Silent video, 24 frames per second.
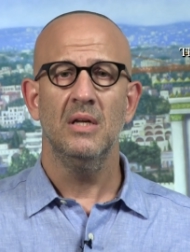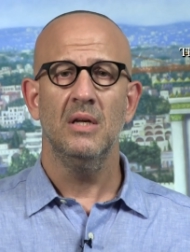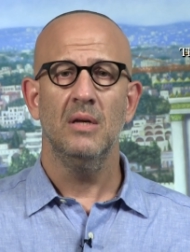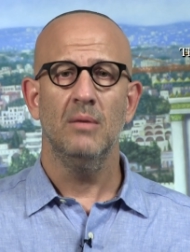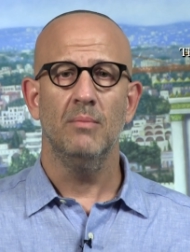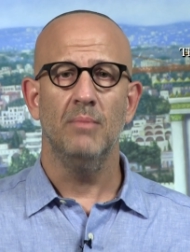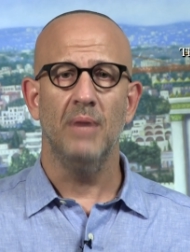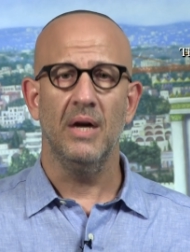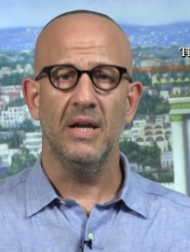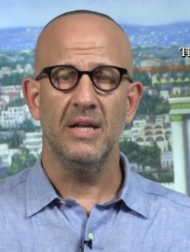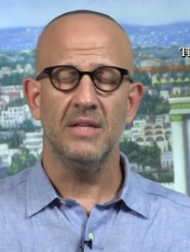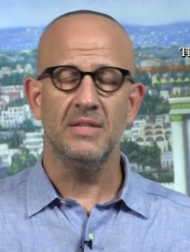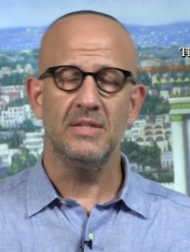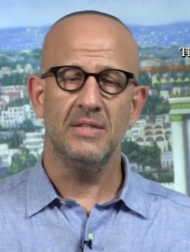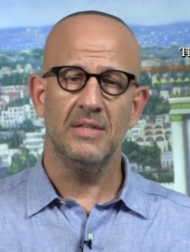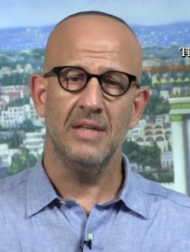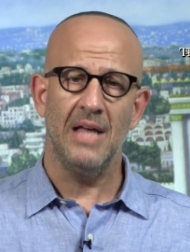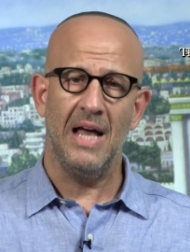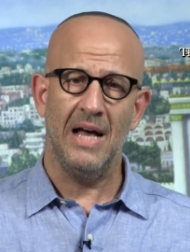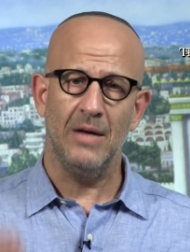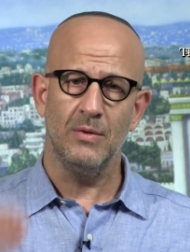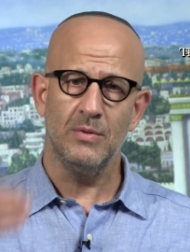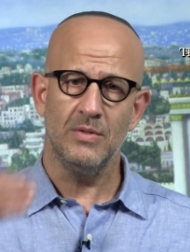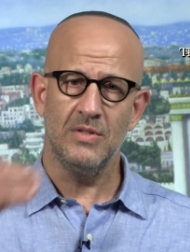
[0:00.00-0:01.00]
but it's
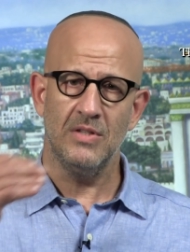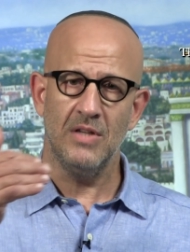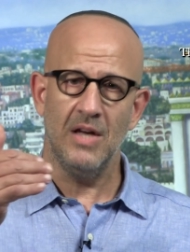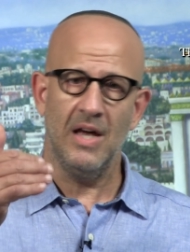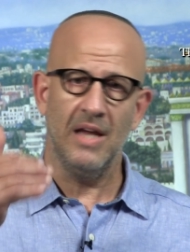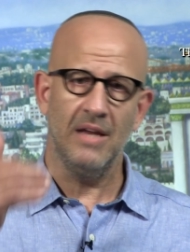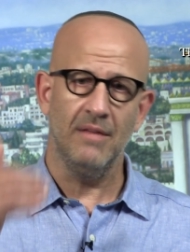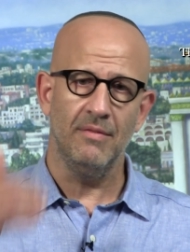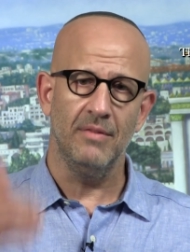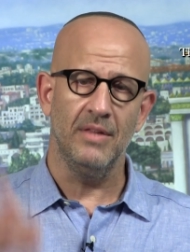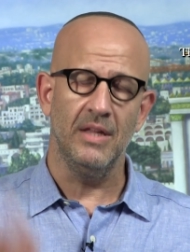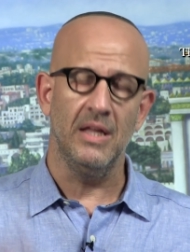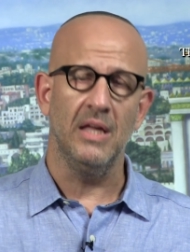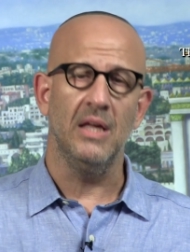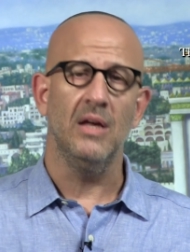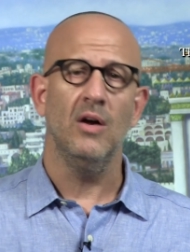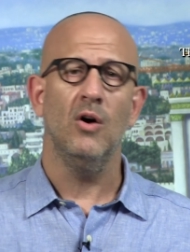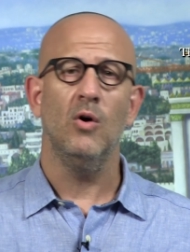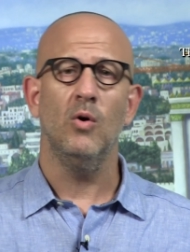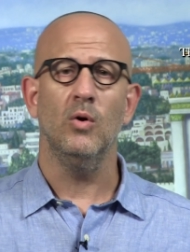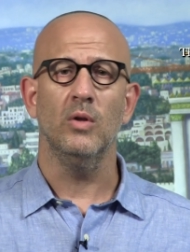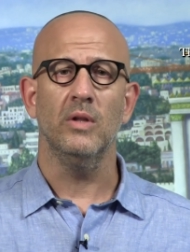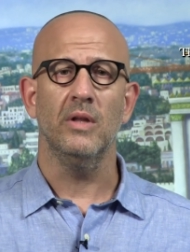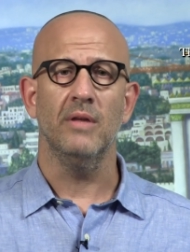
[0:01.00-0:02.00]
outside of the
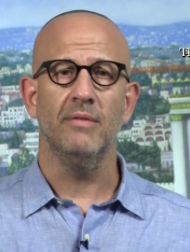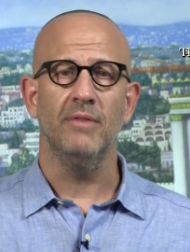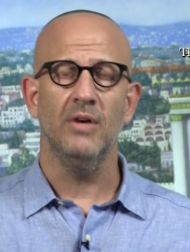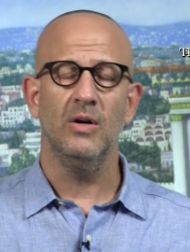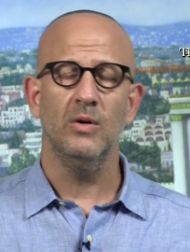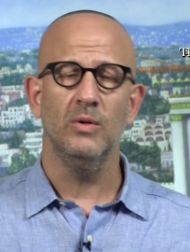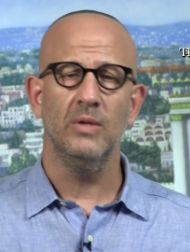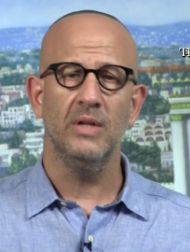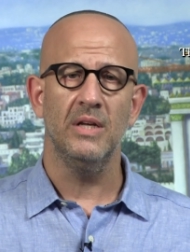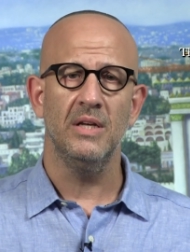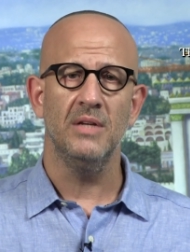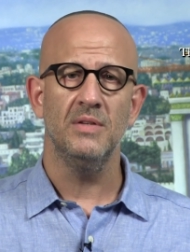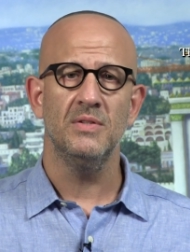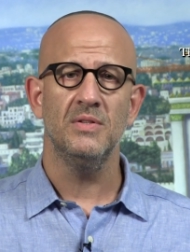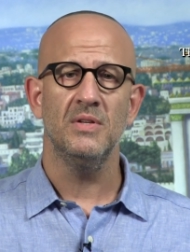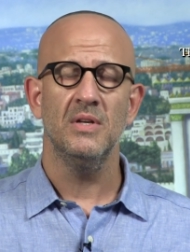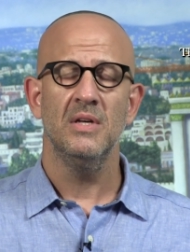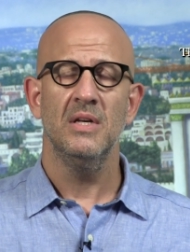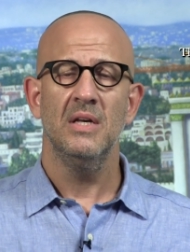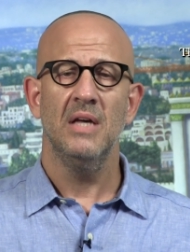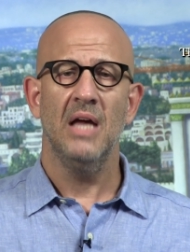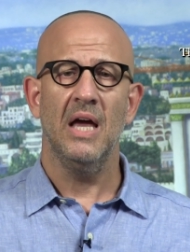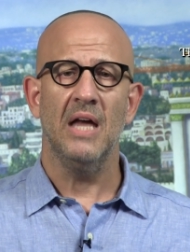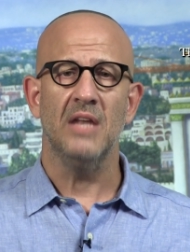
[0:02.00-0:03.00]
Holy of Holies,
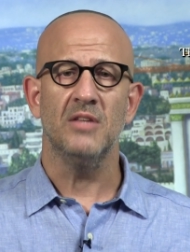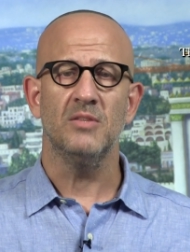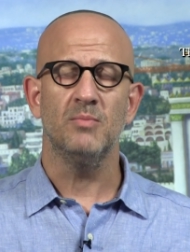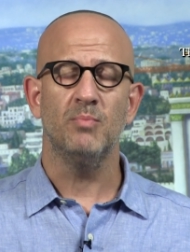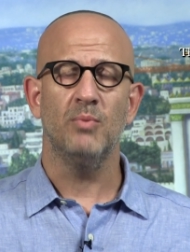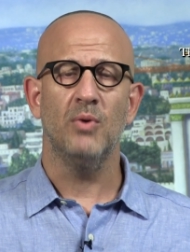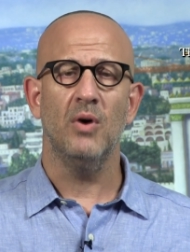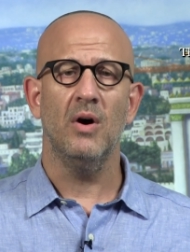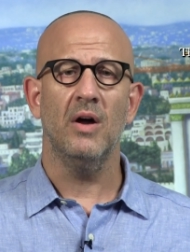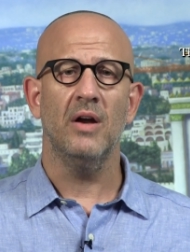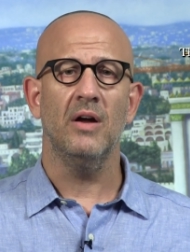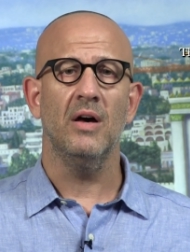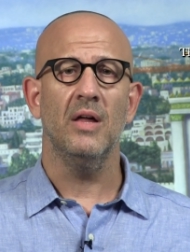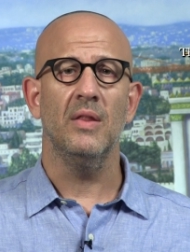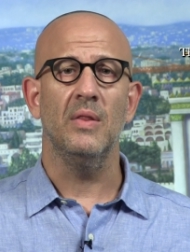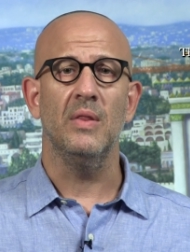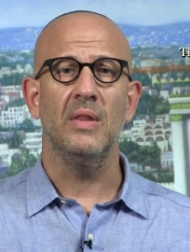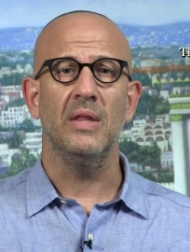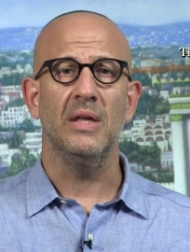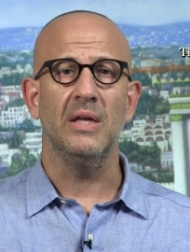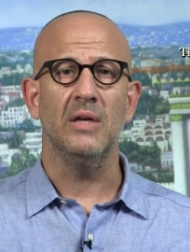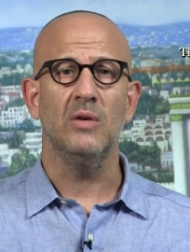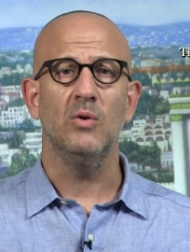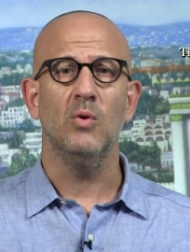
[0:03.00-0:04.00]
and it's brought on
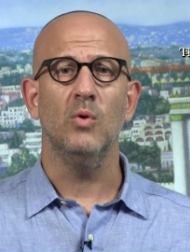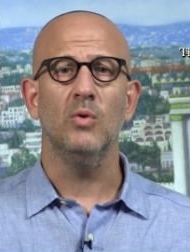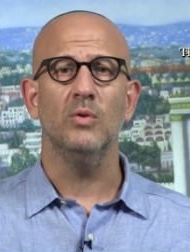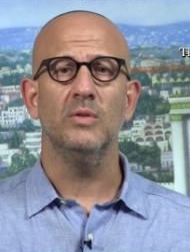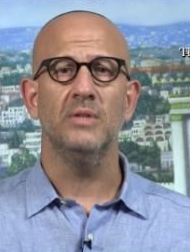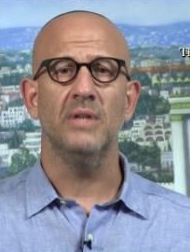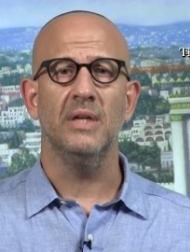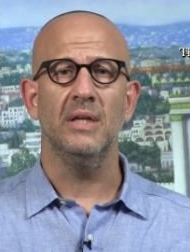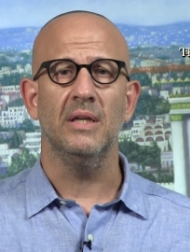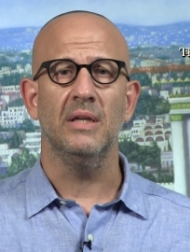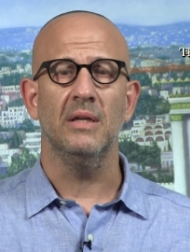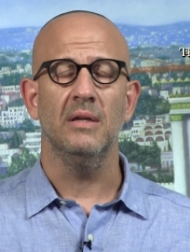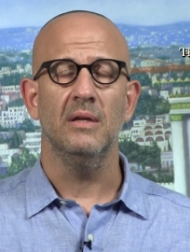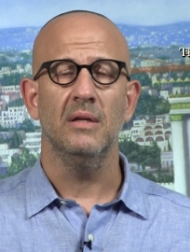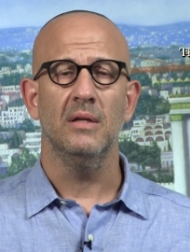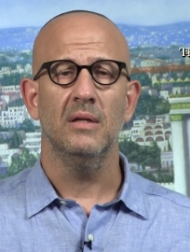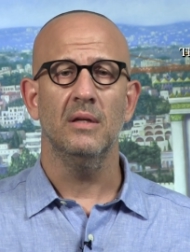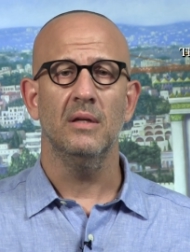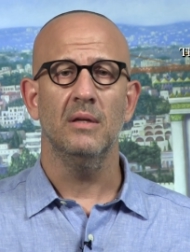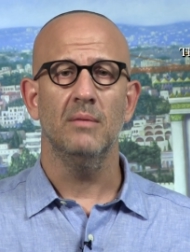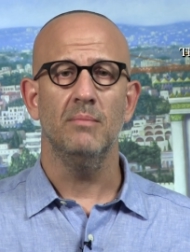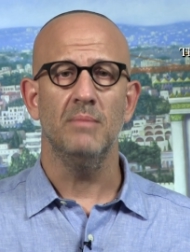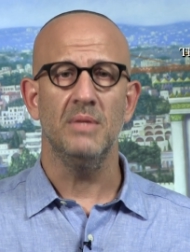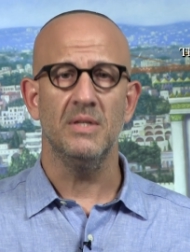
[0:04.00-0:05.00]
the golden
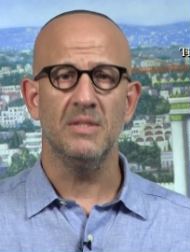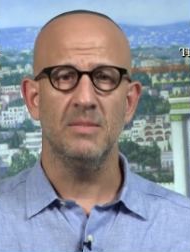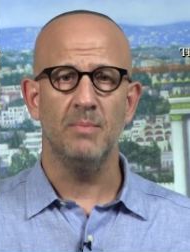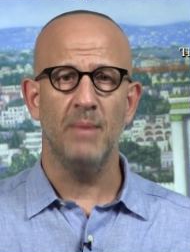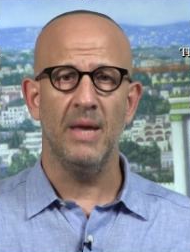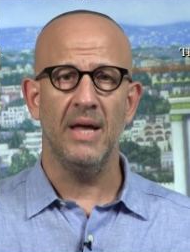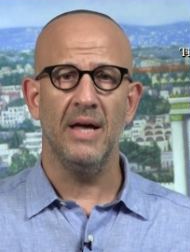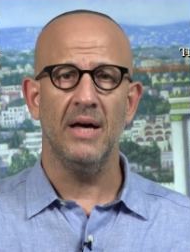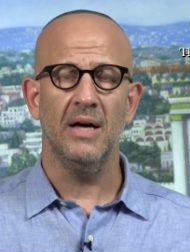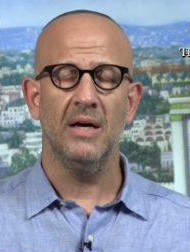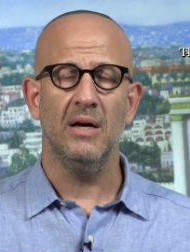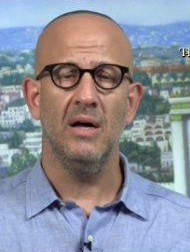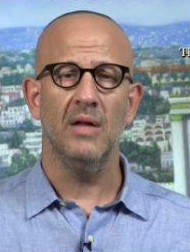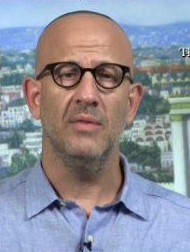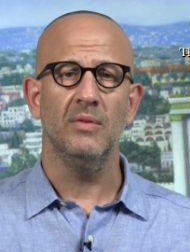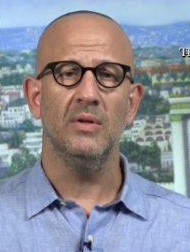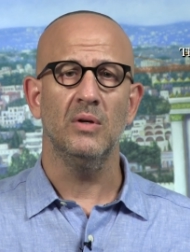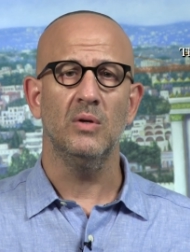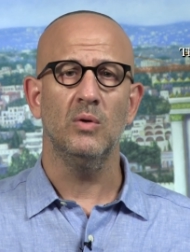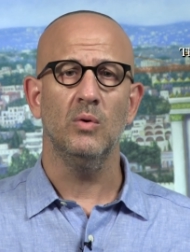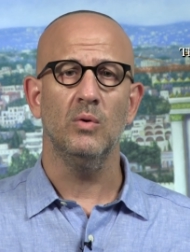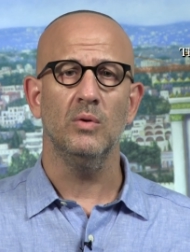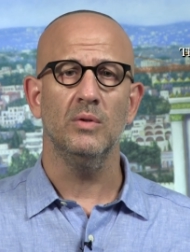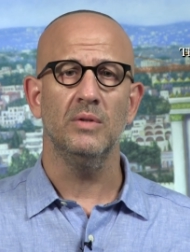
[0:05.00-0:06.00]
Mizbeach, on the
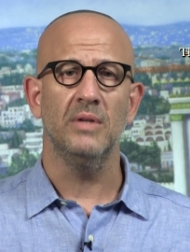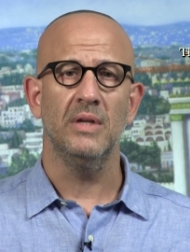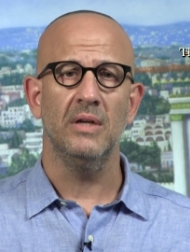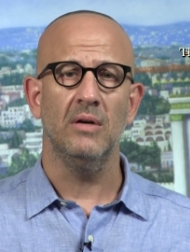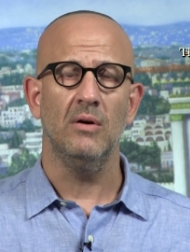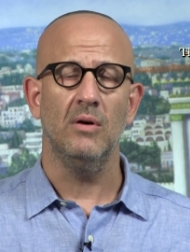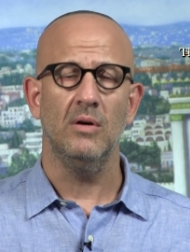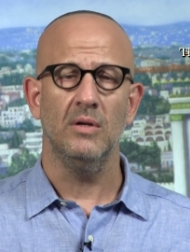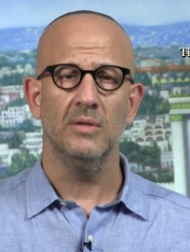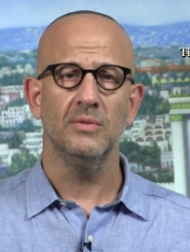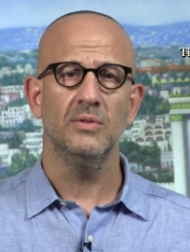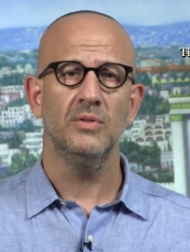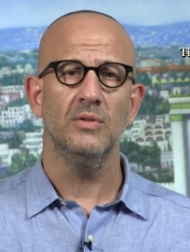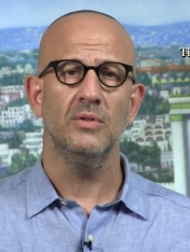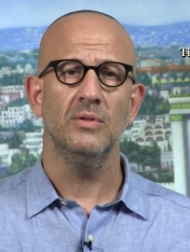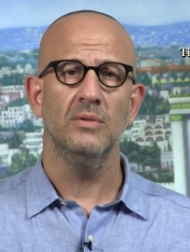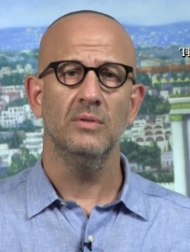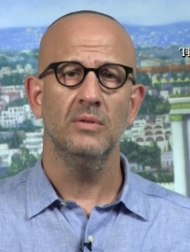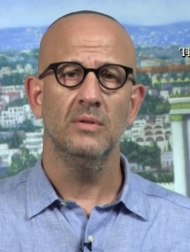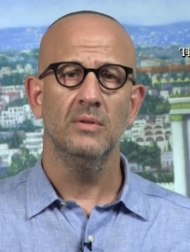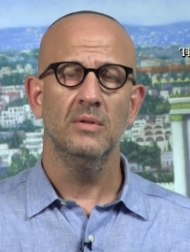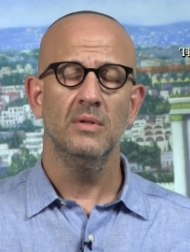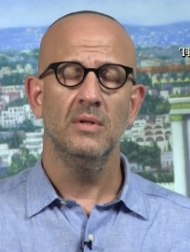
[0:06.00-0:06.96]
golden altar,